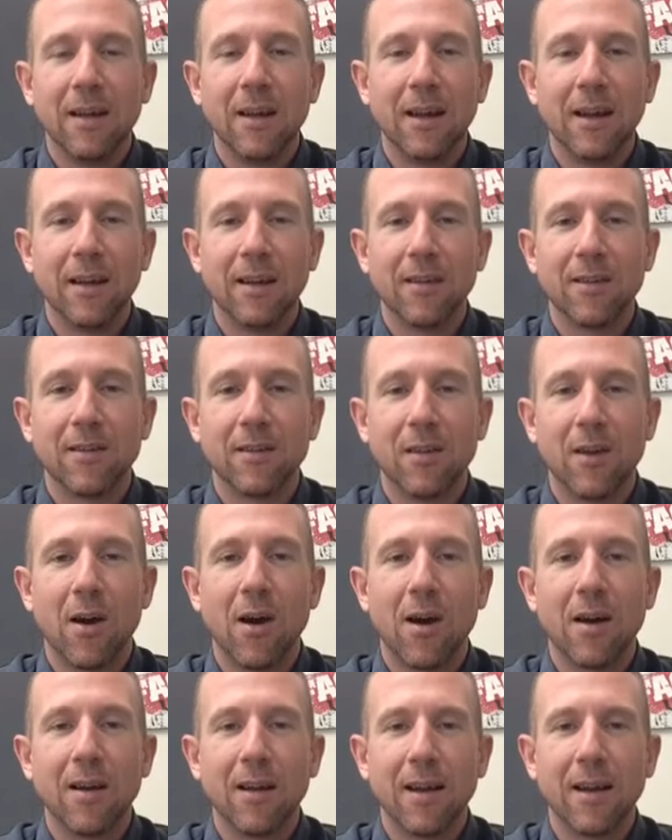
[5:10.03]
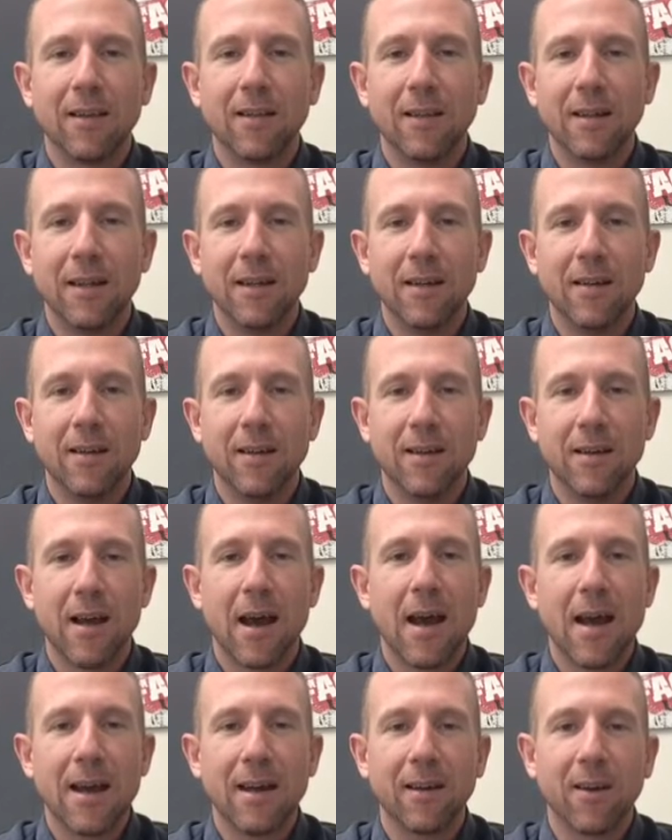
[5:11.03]
it is not like the
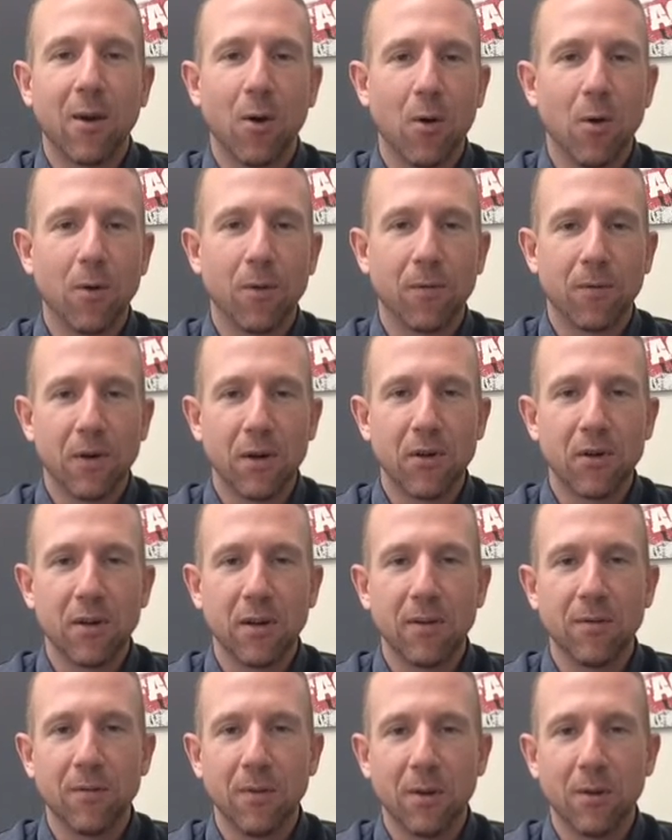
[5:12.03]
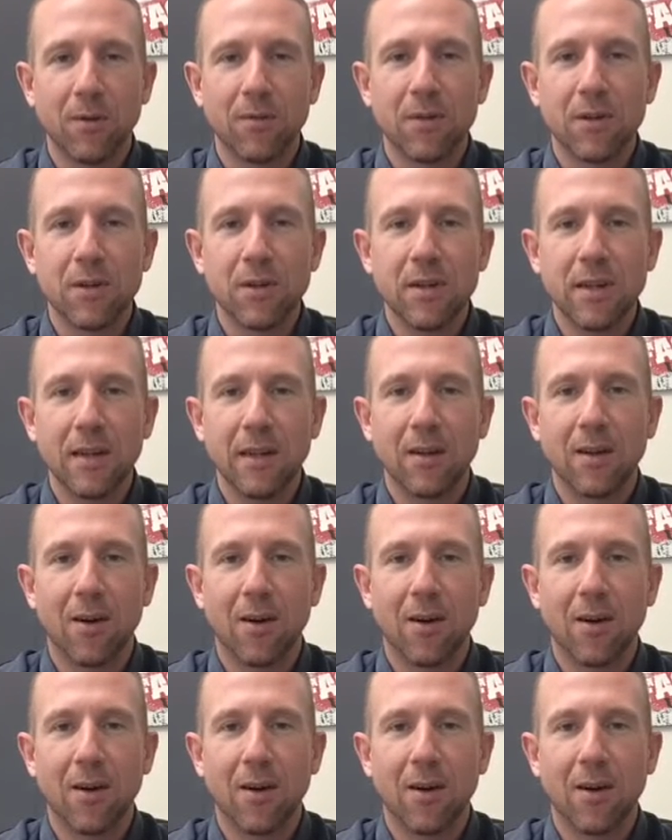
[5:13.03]
Diet Coke version of university.